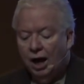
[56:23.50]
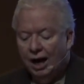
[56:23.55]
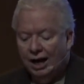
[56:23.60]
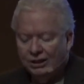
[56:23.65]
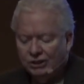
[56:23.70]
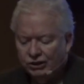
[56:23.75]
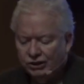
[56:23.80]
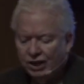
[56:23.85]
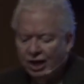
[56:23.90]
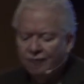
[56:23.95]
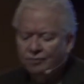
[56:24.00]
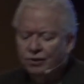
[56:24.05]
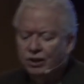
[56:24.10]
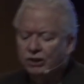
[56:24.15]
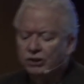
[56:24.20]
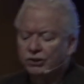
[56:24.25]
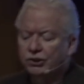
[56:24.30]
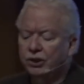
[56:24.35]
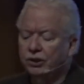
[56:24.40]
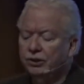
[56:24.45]
I saved
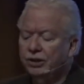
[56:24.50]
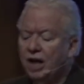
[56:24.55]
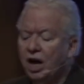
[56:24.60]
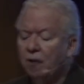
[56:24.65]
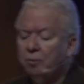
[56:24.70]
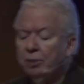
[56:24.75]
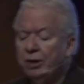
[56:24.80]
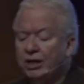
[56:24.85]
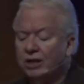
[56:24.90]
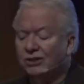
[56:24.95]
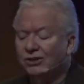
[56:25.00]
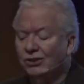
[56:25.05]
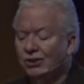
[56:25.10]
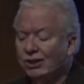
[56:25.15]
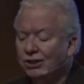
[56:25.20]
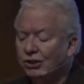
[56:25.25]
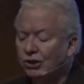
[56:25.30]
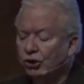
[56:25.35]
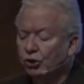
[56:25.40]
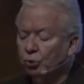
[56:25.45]
this till now because
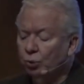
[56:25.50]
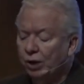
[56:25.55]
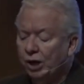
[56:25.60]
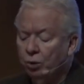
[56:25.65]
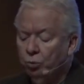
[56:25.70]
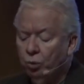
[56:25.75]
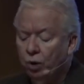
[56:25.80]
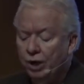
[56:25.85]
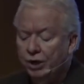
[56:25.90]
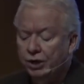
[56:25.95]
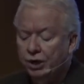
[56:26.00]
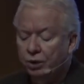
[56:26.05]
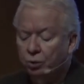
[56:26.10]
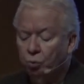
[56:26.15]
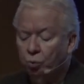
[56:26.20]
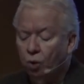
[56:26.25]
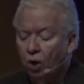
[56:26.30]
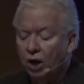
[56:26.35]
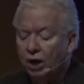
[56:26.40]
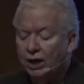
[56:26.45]
this is what I want you to
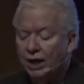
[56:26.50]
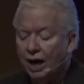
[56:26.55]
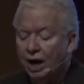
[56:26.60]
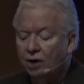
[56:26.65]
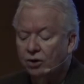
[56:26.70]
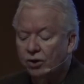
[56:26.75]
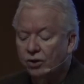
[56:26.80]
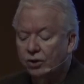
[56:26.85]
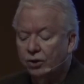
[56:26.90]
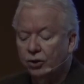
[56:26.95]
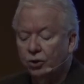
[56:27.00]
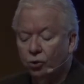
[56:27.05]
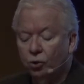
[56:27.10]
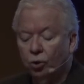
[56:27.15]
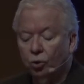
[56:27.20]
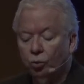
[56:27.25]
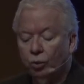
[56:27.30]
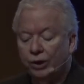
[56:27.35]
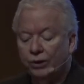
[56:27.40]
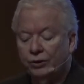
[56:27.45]
walk out of the
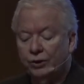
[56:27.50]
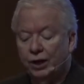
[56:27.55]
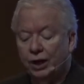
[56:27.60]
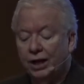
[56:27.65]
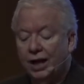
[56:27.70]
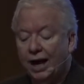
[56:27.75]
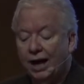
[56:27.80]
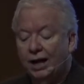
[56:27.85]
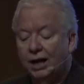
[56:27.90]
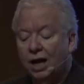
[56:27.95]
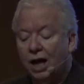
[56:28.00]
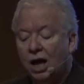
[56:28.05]
door with today.